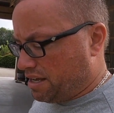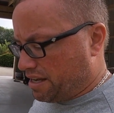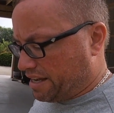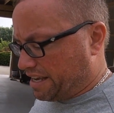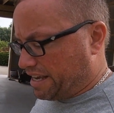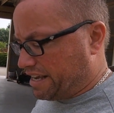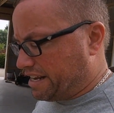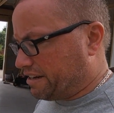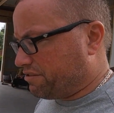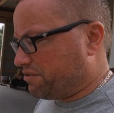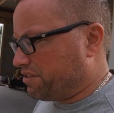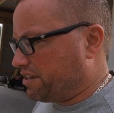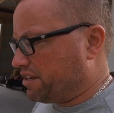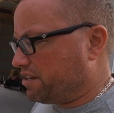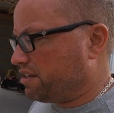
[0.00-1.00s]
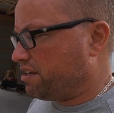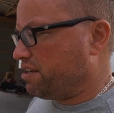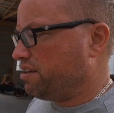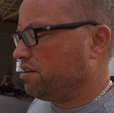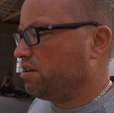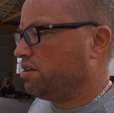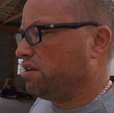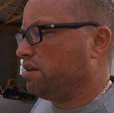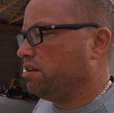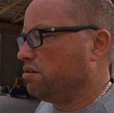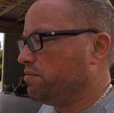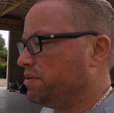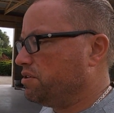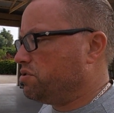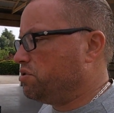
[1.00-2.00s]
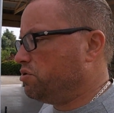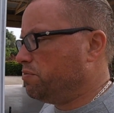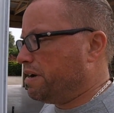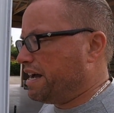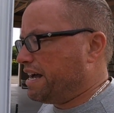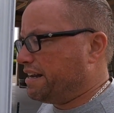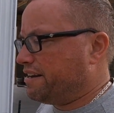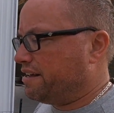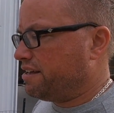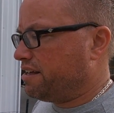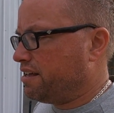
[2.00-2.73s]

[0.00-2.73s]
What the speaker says: again, I don't think it'll be too bad,